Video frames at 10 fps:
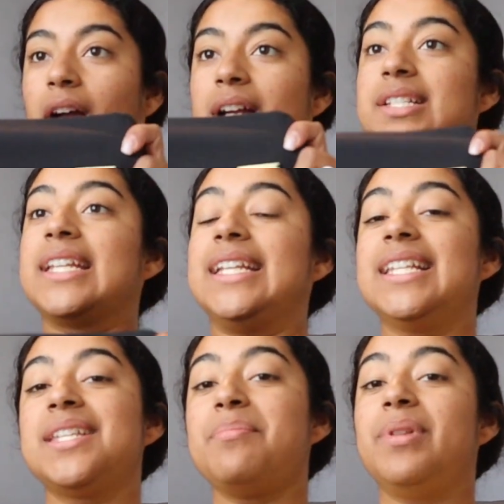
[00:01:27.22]
Because I
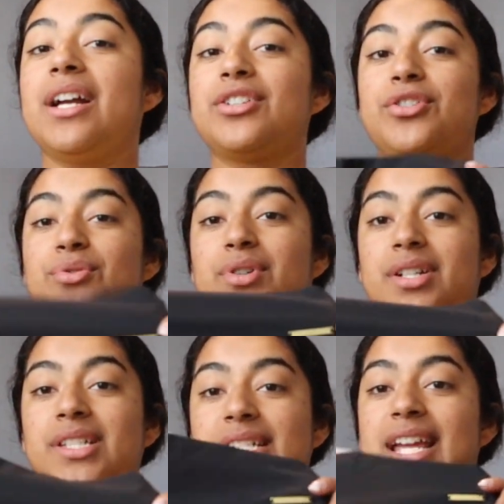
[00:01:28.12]
needed some black
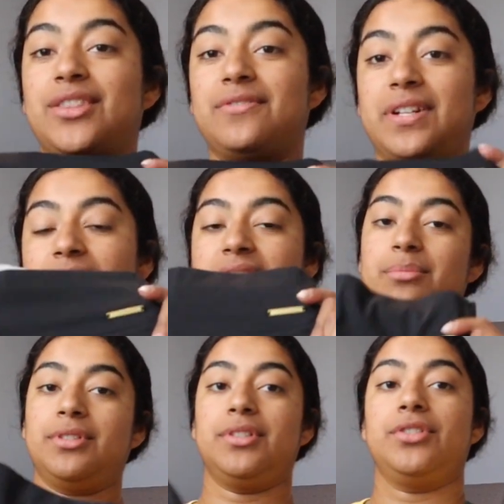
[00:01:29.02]
shorts and they're very
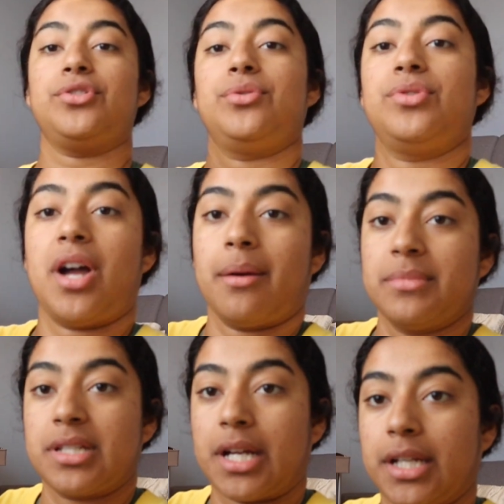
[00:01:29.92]
similar to
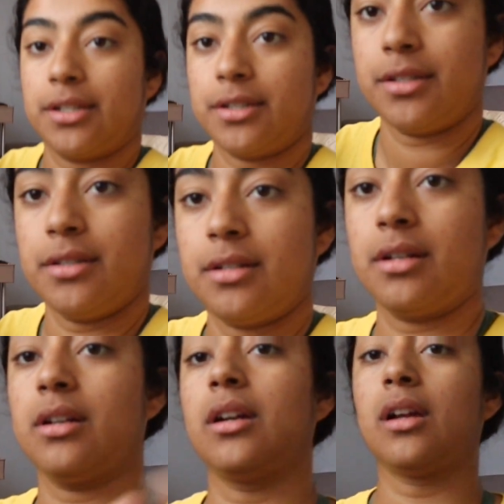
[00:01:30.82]
Tom Tiger.
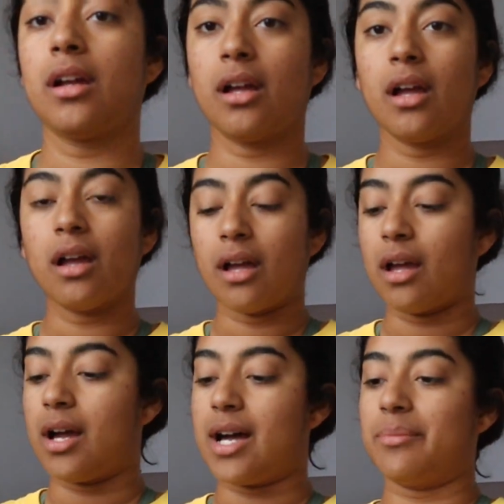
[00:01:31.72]

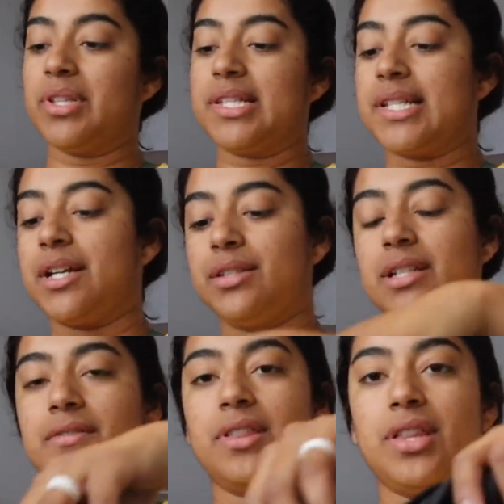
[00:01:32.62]
The style and
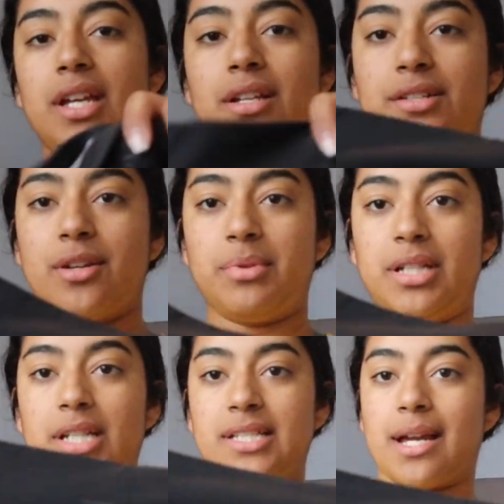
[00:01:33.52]
everything. So I've been
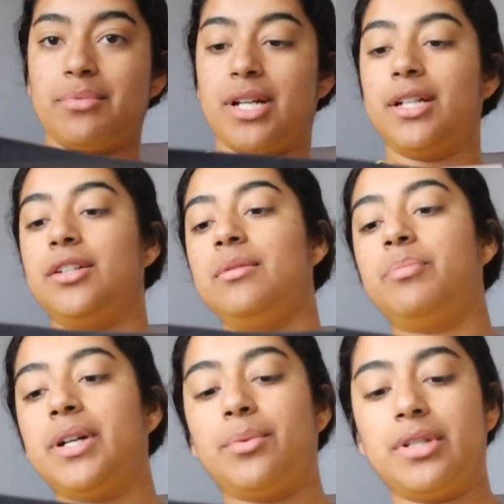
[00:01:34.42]
getting Tom Tiger,
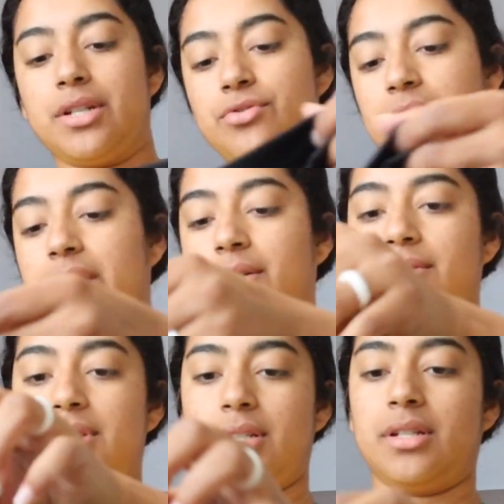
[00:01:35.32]
but I wanted to try
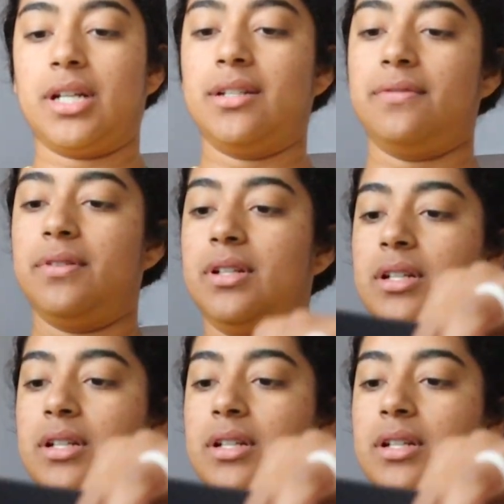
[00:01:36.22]
out, kind of